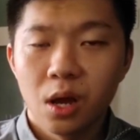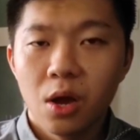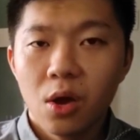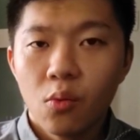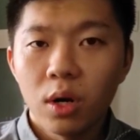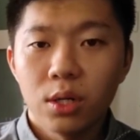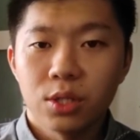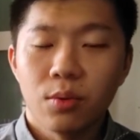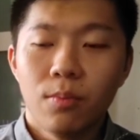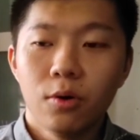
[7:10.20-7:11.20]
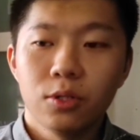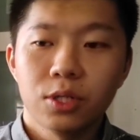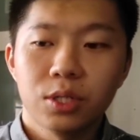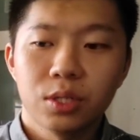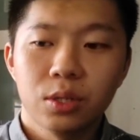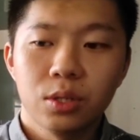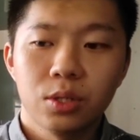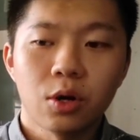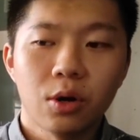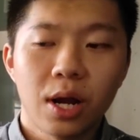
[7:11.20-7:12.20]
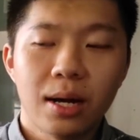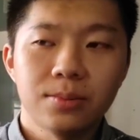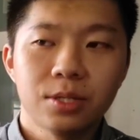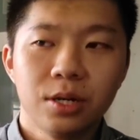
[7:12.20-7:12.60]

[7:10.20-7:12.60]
what is the most sought after?